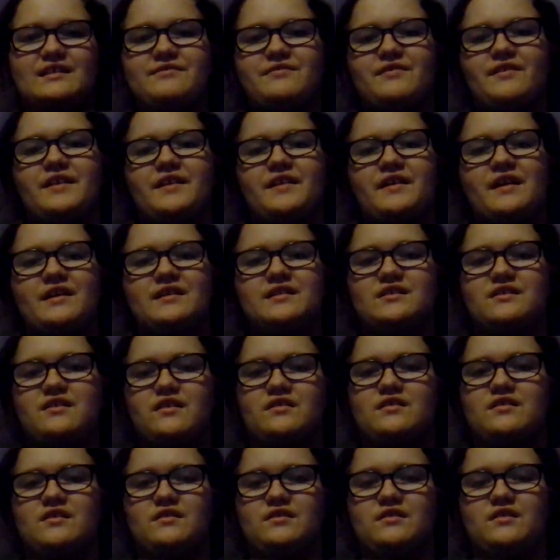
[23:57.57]
video has
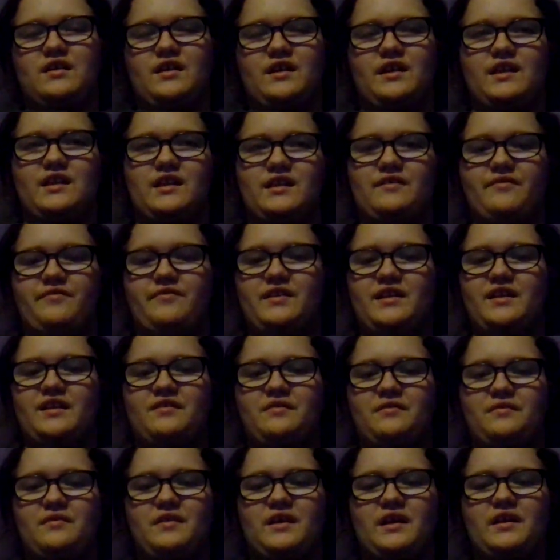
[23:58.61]
gone on long enough. I
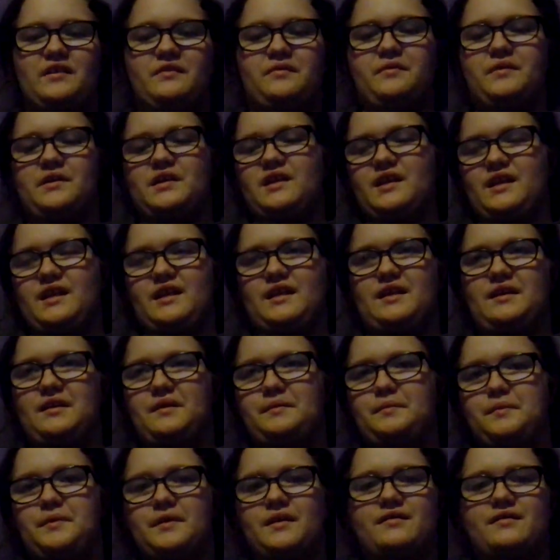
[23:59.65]
don't want to keep